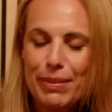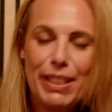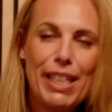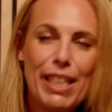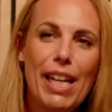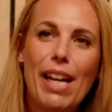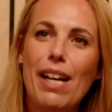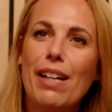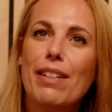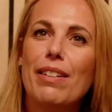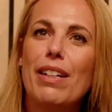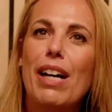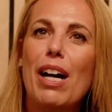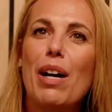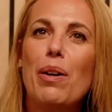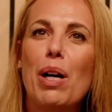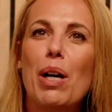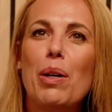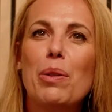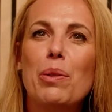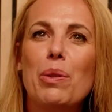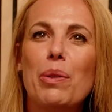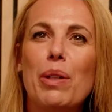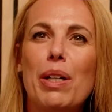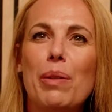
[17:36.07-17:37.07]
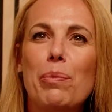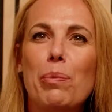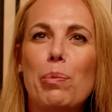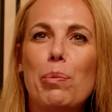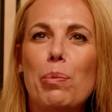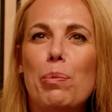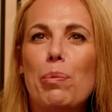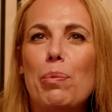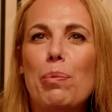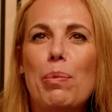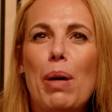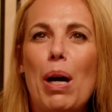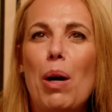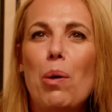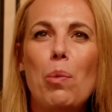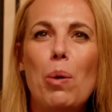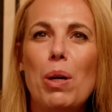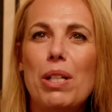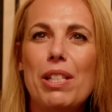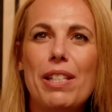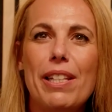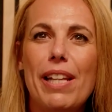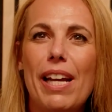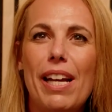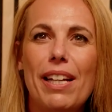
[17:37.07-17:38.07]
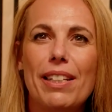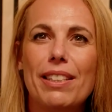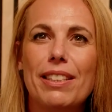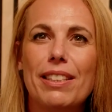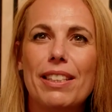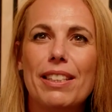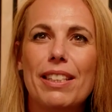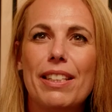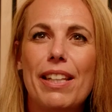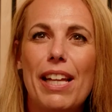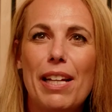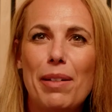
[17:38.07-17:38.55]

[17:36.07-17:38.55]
yeah, how was that